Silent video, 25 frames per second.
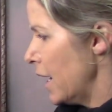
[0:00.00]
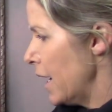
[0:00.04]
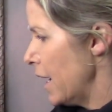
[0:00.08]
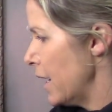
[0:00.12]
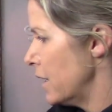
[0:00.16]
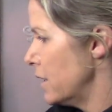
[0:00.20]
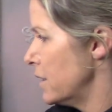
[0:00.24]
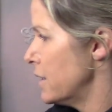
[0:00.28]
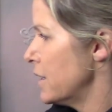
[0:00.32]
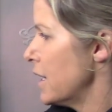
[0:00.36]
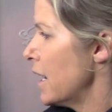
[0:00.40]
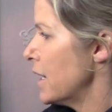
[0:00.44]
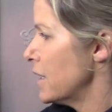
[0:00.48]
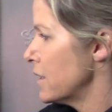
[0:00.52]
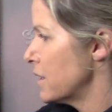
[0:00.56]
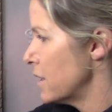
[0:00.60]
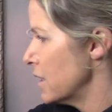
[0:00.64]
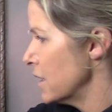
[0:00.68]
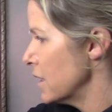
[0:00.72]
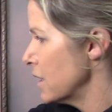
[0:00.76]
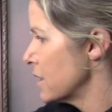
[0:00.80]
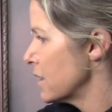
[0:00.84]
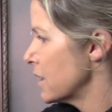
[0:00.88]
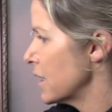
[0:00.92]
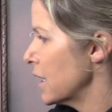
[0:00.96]
and as
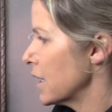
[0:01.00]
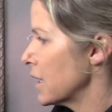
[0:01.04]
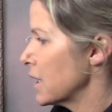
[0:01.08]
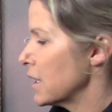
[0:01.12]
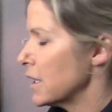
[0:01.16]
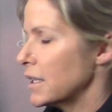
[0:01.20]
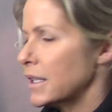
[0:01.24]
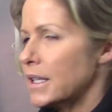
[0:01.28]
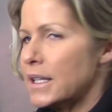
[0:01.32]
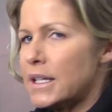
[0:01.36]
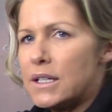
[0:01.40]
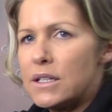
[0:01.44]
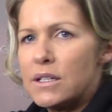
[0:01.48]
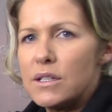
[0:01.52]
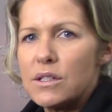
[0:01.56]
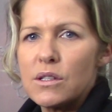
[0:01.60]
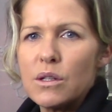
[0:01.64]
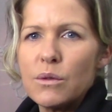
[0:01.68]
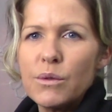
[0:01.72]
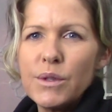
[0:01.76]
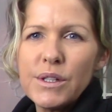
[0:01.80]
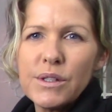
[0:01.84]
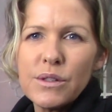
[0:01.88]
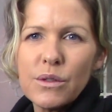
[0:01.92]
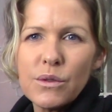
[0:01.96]
things get cleaned, it's
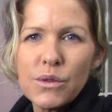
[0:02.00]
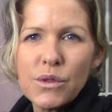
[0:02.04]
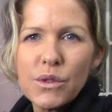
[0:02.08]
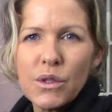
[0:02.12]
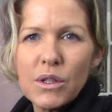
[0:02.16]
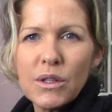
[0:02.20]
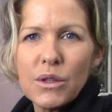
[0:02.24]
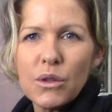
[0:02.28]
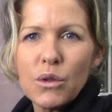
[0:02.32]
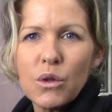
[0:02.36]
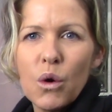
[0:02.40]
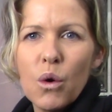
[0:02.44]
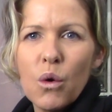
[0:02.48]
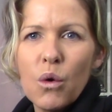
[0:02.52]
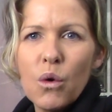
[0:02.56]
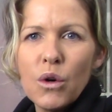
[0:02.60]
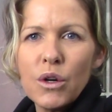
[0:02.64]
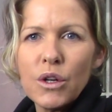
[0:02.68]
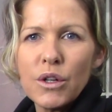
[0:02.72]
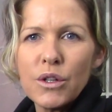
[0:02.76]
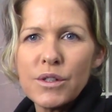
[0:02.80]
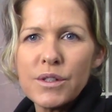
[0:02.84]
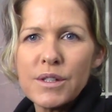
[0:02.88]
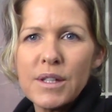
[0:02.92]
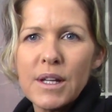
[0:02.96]
always those little
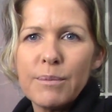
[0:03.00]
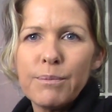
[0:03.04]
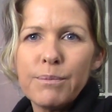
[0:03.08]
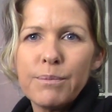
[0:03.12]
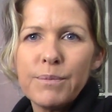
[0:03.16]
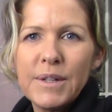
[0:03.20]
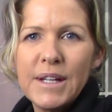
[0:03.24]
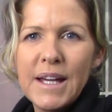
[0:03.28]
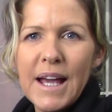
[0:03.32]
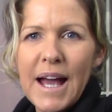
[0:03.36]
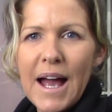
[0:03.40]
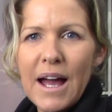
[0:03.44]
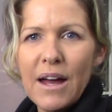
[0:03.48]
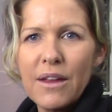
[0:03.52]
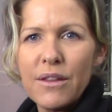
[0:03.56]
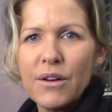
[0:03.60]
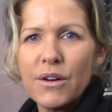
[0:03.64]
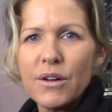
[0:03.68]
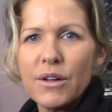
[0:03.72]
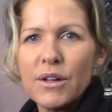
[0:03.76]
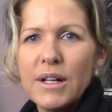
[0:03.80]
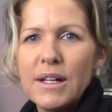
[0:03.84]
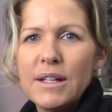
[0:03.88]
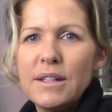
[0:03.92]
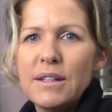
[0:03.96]
corners that
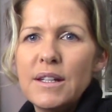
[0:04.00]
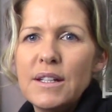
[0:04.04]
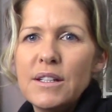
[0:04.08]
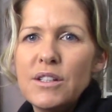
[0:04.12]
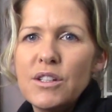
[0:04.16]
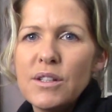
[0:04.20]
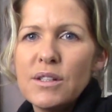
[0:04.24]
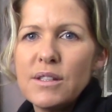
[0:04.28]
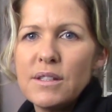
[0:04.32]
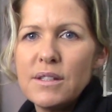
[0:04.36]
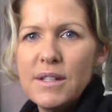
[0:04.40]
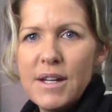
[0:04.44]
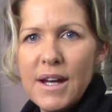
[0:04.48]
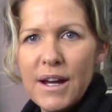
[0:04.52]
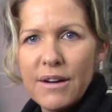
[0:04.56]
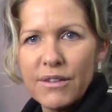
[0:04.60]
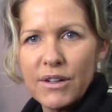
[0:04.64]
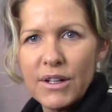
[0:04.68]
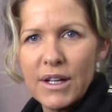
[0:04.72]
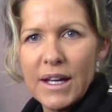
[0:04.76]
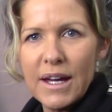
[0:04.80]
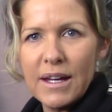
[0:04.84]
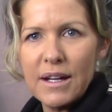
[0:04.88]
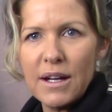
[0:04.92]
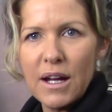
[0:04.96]
gather and they just
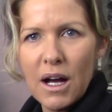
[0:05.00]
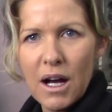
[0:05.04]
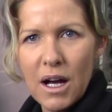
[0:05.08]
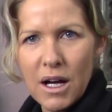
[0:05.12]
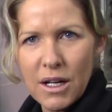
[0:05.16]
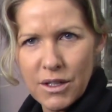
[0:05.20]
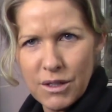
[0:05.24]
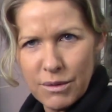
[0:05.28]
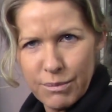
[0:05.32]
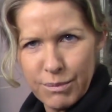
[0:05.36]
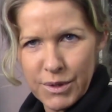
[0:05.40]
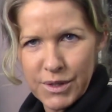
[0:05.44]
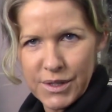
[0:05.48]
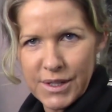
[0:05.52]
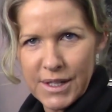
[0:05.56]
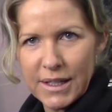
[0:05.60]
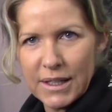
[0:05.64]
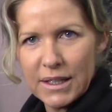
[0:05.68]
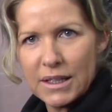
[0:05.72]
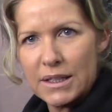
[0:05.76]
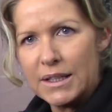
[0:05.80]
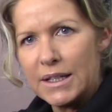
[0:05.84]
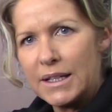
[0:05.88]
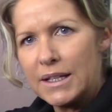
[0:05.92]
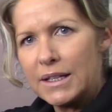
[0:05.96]
never get
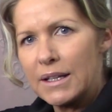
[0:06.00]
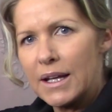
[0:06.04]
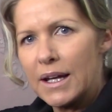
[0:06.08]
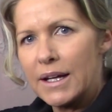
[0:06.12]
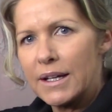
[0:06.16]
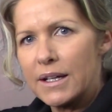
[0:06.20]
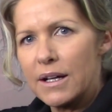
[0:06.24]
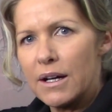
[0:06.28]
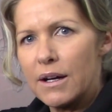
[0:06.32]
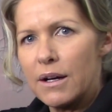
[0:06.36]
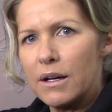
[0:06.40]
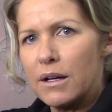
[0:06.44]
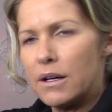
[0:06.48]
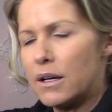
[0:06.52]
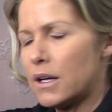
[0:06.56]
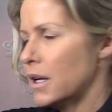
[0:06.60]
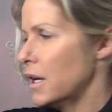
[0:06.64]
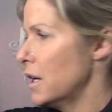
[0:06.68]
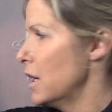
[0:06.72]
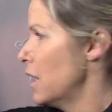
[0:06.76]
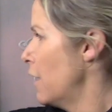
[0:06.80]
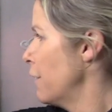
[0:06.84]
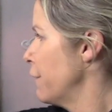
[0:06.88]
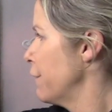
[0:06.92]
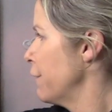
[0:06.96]
100% clean like a
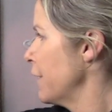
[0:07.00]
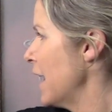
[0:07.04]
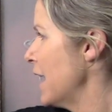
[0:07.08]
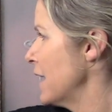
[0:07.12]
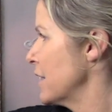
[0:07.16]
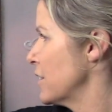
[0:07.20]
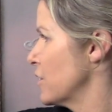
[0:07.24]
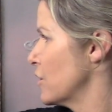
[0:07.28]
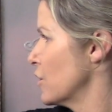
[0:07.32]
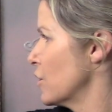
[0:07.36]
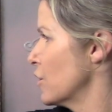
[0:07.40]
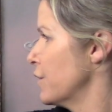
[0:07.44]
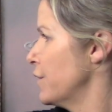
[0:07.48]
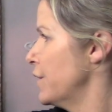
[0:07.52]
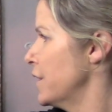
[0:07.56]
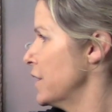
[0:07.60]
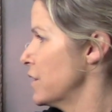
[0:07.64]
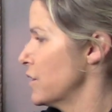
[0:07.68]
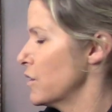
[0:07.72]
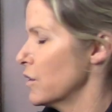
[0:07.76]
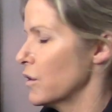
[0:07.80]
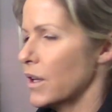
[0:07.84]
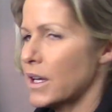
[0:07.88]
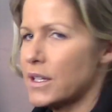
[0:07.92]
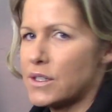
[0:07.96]
flat
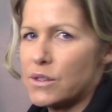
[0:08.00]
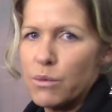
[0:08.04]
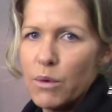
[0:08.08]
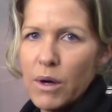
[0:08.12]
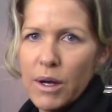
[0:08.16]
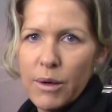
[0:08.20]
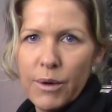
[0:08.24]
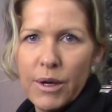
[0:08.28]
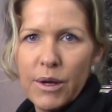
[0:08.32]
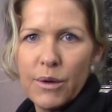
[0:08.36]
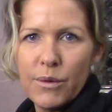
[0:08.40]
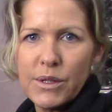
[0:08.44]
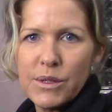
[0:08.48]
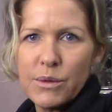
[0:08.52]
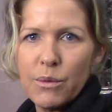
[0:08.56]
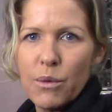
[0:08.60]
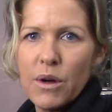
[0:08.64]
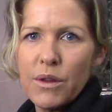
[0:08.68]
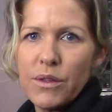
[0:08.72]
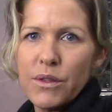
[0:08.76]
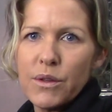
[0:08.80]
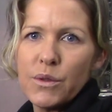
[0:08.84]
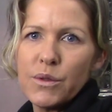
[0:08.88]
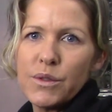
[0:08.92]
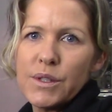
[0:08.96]
surface. So that's why we always
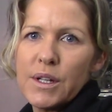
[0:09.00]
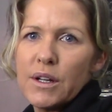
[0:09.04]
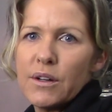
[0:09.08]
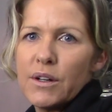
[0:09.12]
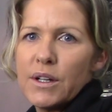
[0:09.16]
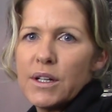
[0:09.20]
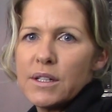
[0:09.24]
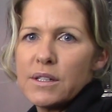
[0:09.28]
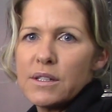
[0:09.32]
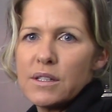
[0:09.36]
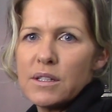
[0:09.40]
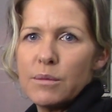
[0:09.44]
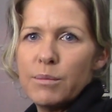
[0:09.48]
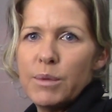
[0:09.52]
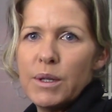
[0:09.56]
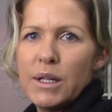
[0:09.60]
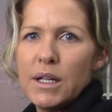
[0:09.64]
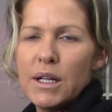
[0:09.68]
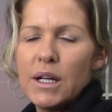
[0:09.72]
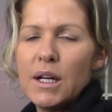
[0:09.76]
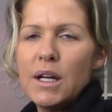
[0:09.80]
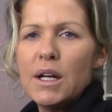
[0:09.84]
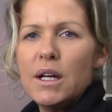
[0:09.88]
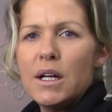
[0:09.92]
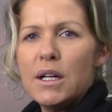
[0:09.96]
want those areas to
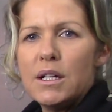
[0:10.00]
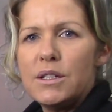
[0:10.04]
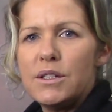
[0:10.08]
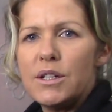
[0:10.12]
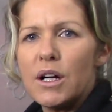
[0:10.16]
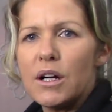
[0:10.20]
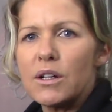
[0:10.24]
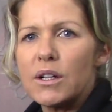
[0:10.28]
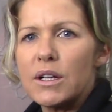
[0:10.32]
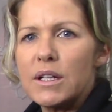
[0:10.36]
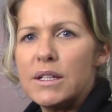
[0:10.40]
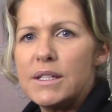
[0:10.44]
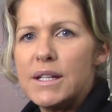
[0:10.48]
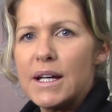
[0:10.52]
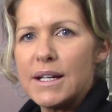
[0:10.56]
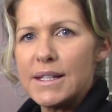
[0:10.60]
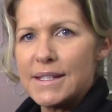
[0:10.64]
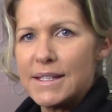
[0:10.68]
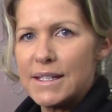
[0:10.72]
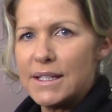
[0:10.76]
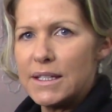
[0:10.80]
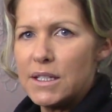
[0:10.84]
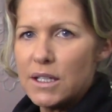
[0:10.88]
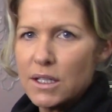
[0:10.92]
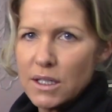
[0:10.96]
be dark and
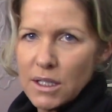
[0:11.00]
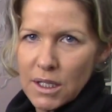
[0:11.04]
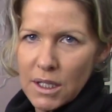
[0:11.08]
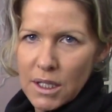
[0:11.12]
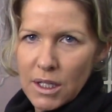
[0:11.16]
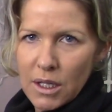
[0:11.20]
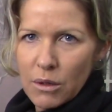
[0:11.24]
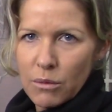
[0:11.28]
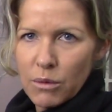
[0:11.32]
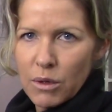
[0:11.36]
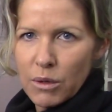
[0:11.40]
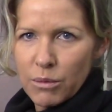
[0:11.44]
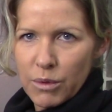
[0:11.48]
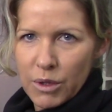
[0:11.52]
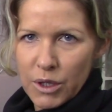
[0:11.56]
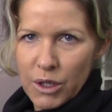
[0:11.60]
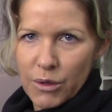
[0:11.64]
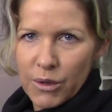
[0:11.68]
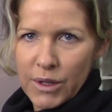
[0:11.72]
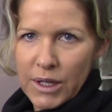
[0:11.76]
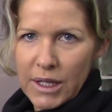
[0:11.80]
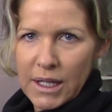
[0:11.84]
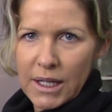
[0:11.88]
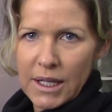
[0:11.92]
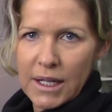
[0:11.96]
dusted when we're
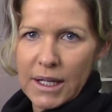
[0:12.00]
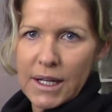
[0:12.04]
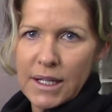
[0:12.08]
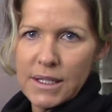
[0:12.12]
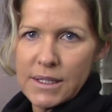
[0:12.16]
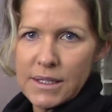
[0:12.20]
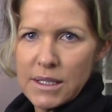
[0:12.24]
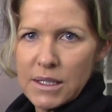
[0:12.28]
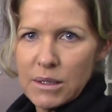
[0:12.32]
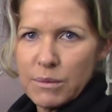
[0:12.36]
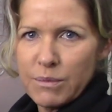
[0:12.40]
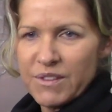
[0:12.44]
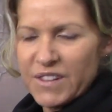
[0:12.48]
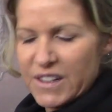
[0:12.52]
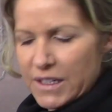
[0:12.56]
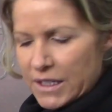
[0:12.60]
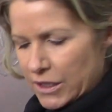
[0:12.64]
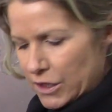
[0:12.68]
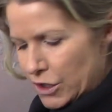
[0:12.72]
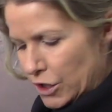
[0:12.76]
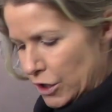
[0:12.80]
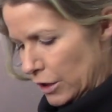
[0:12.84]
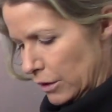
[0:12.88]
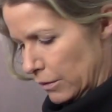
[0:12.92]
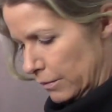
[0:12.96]
creating an antique
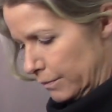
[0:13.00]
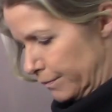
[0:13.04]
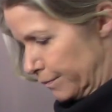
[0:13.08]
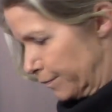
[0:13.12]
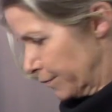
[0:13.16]
finish.